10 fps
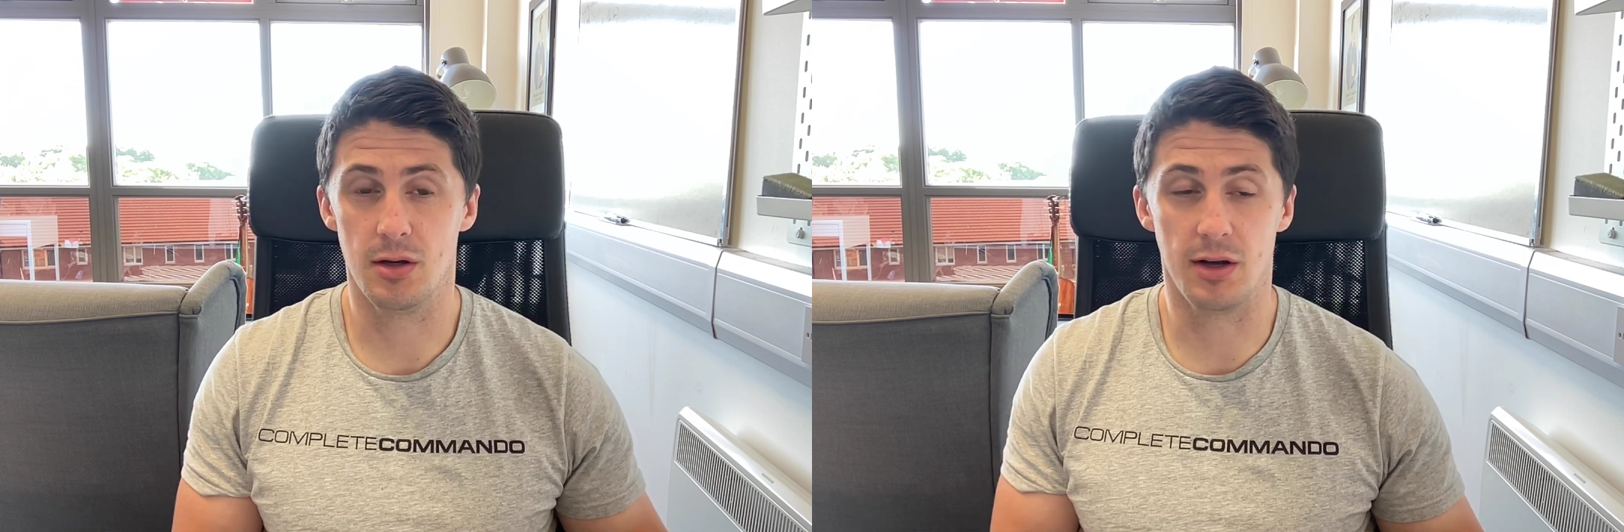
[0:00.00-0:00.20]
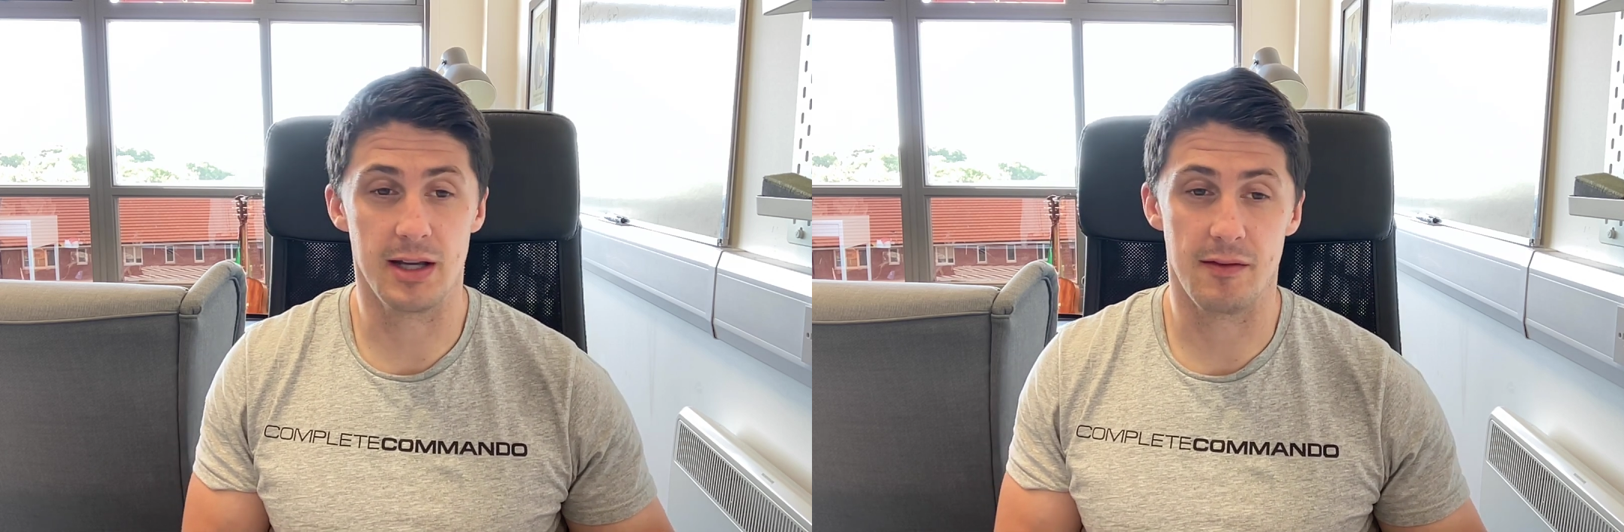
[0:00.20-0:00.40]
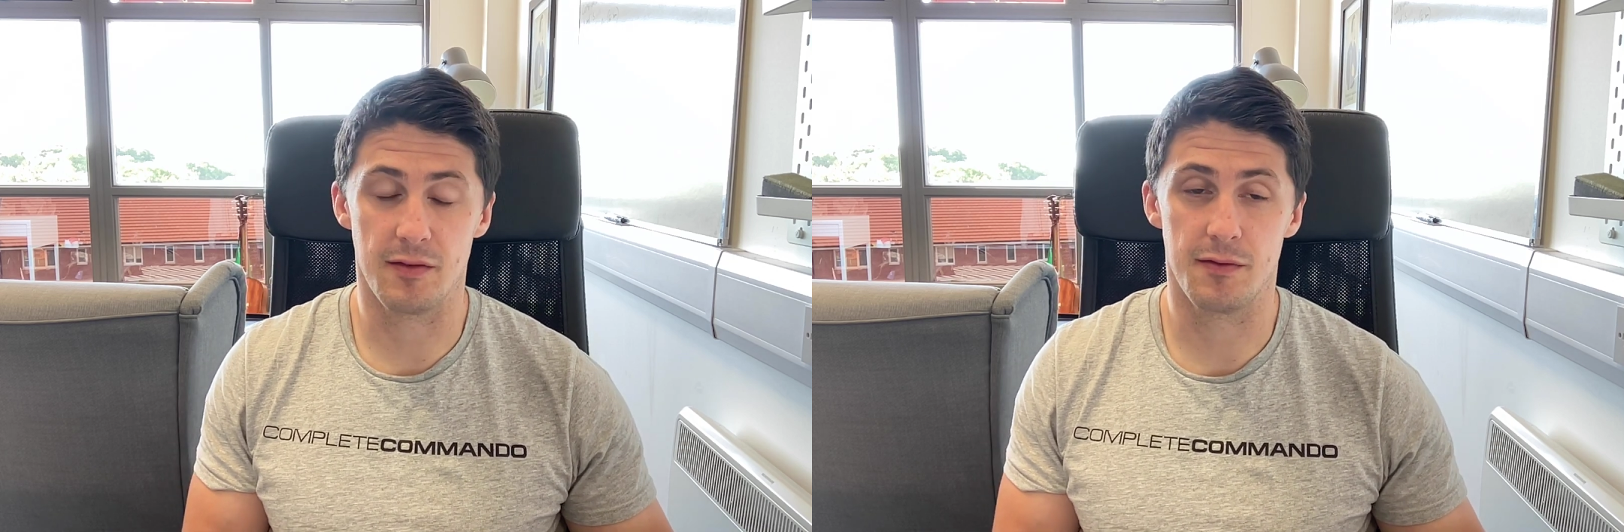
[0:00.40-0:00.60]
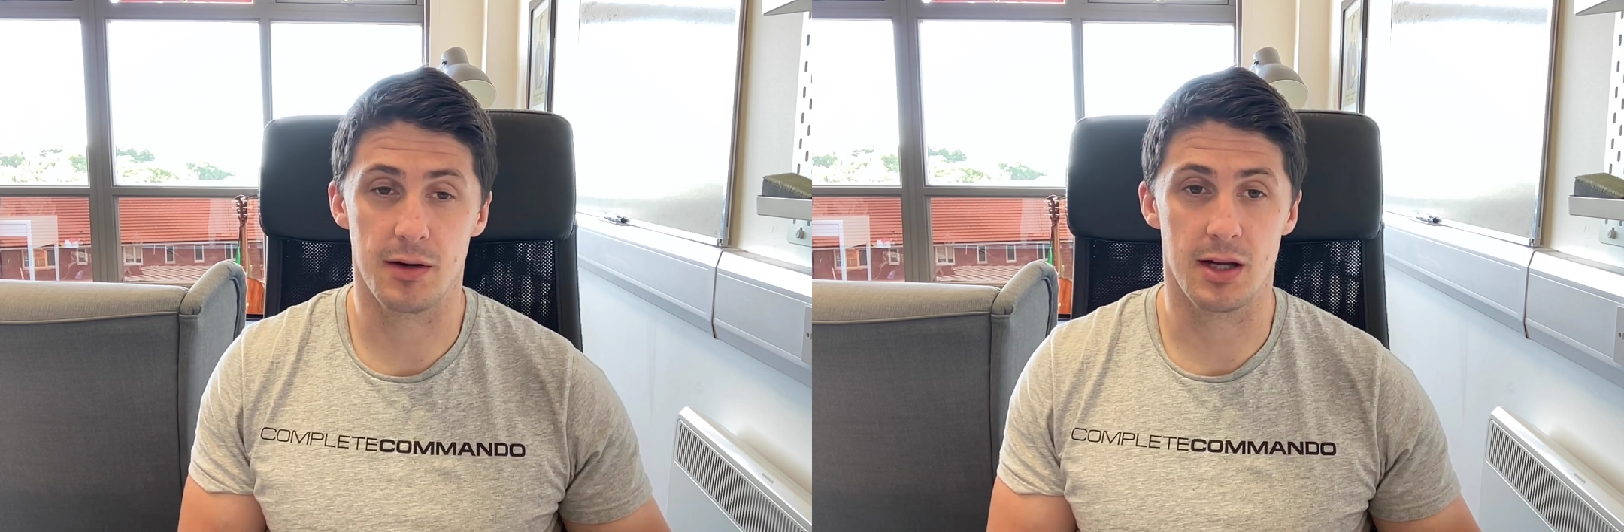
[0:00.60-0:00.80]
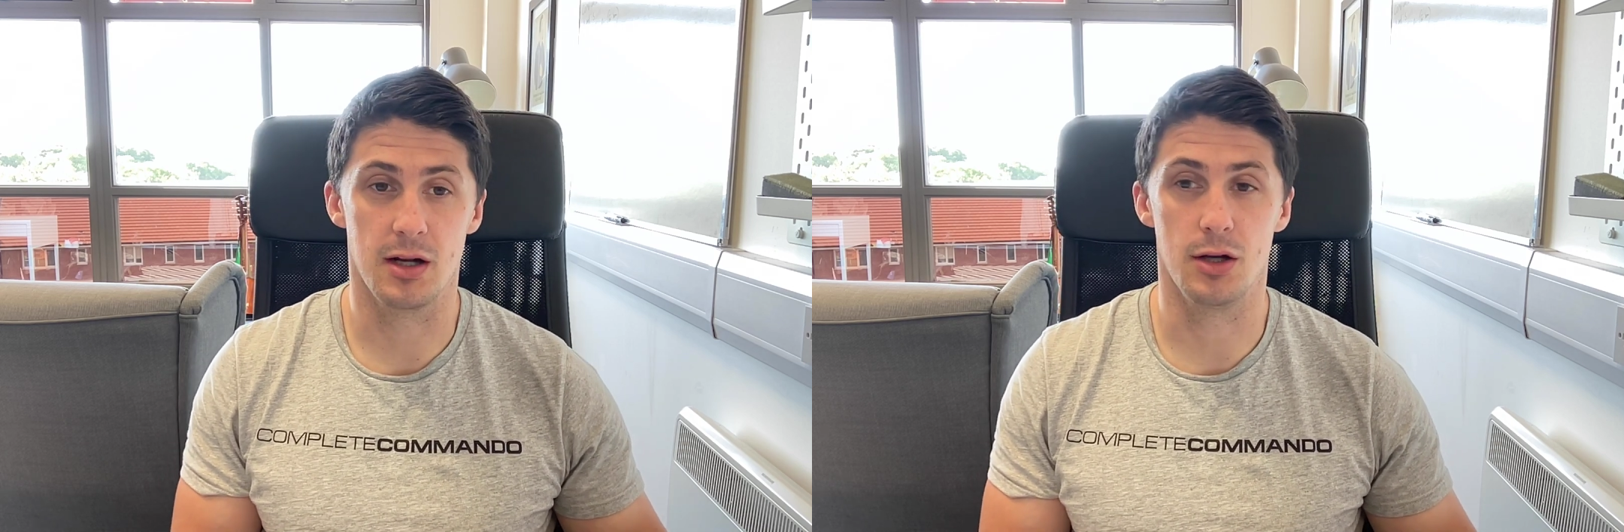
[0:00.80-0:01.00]
didn't have a
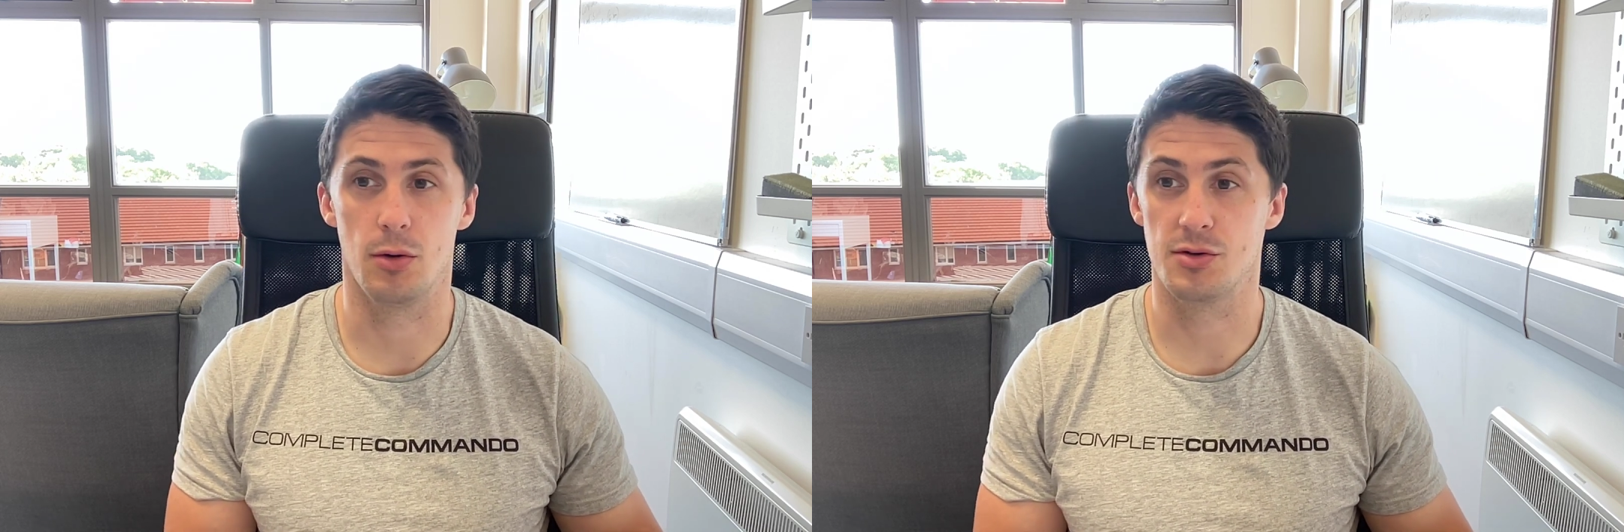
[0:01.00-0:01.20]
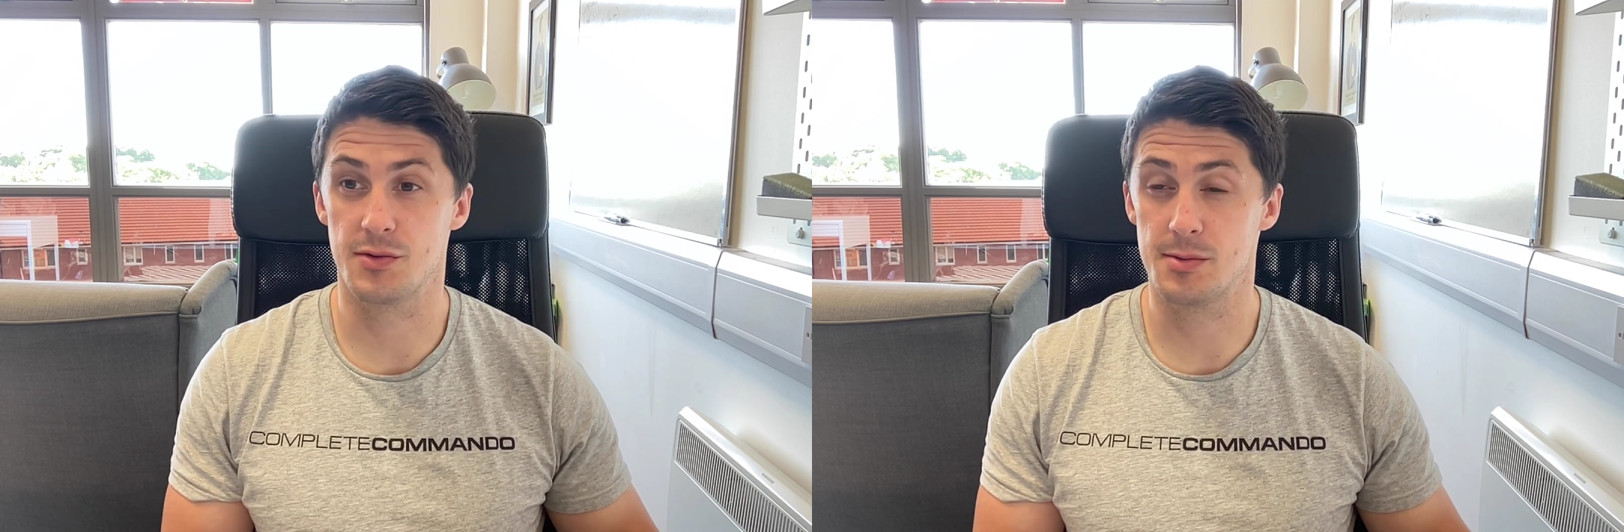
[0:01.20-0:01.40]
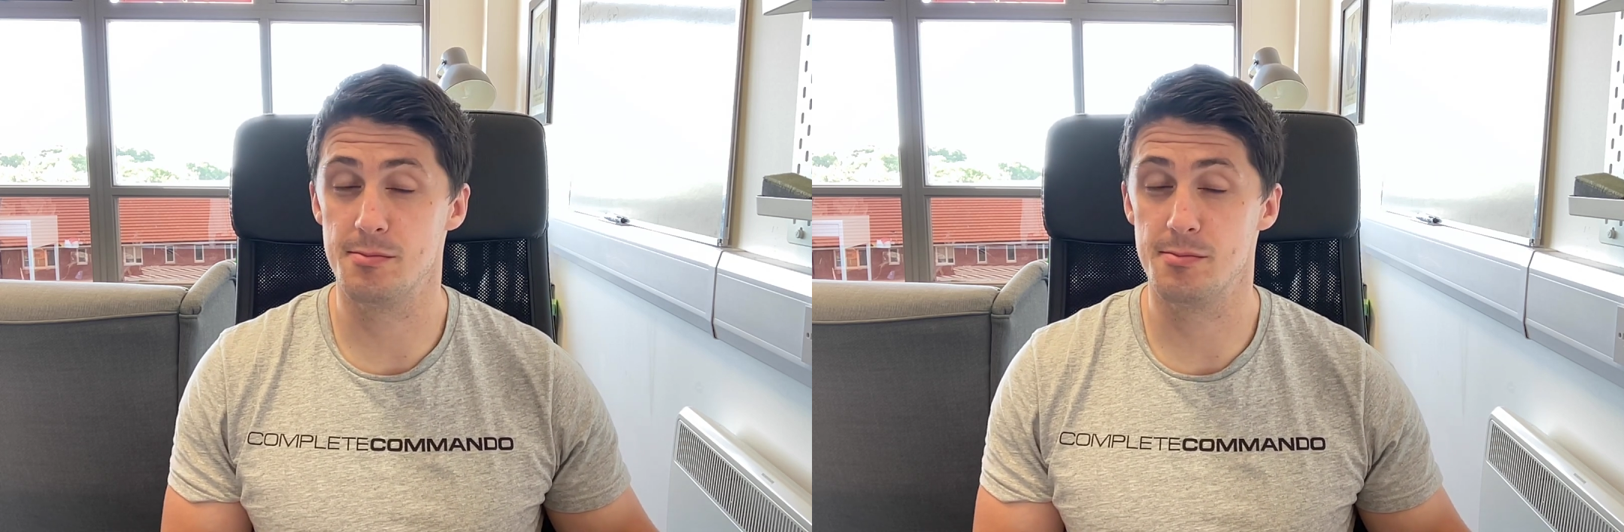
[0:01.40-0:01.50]
freaking clue. I was